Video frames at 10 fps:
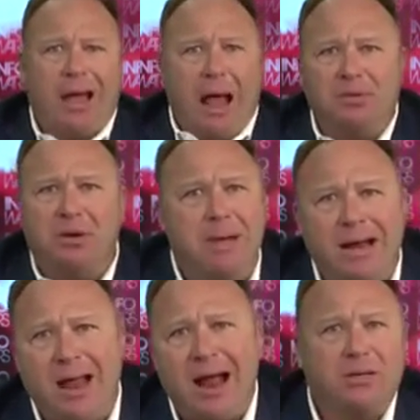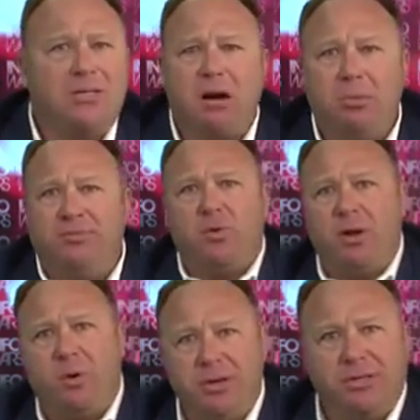I was a mainline conservative
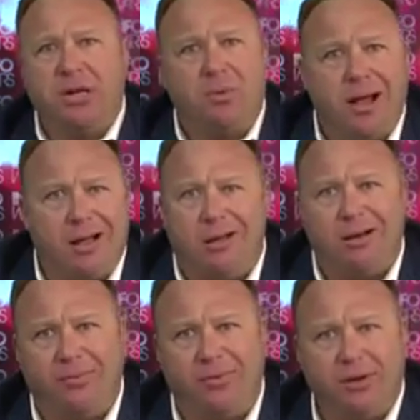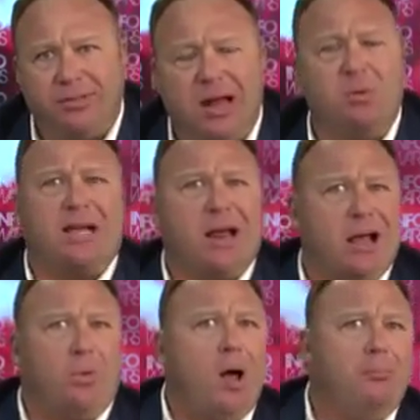21 years ago when I got on there, folks. And I was like
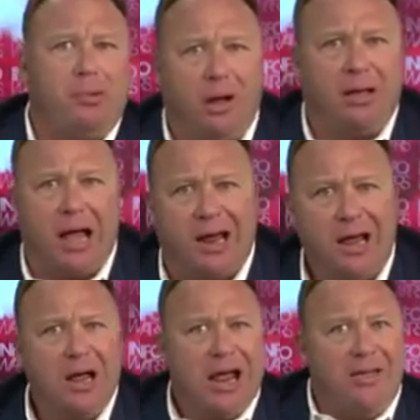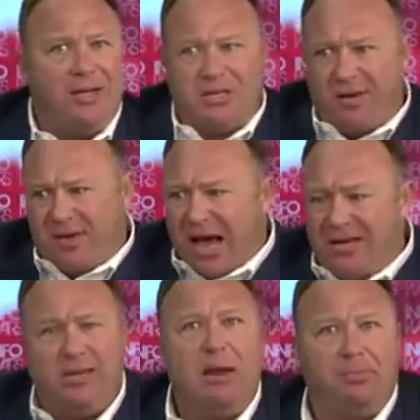a Ron Paul guy. And as stuff
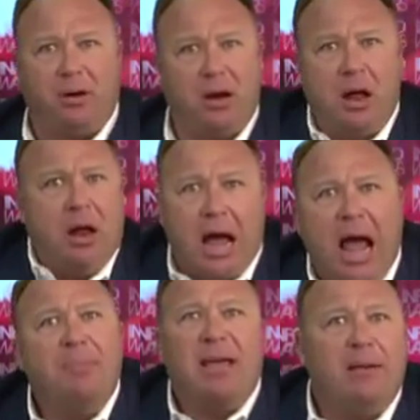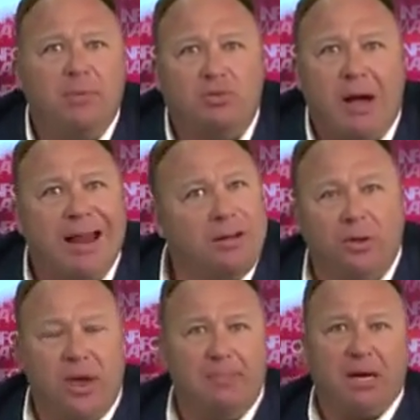got deeper, I became this
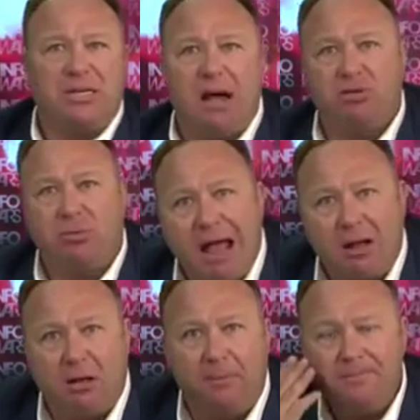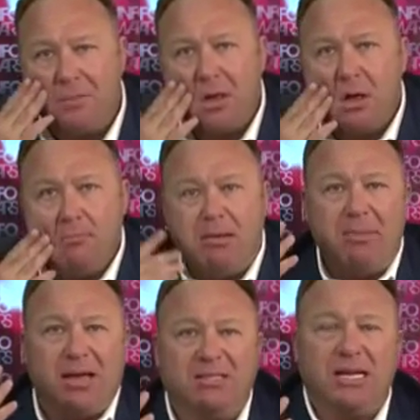radical, not because I was radical, but
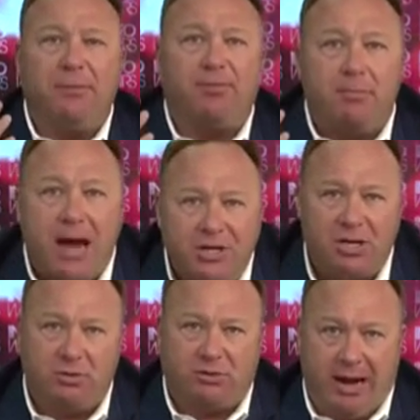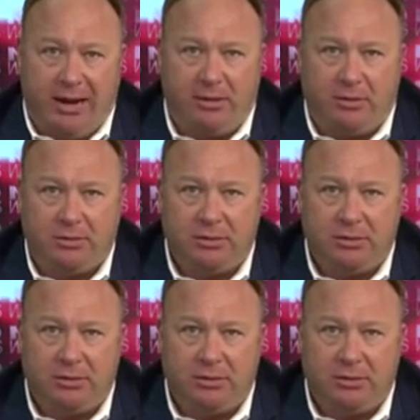because the information was radical.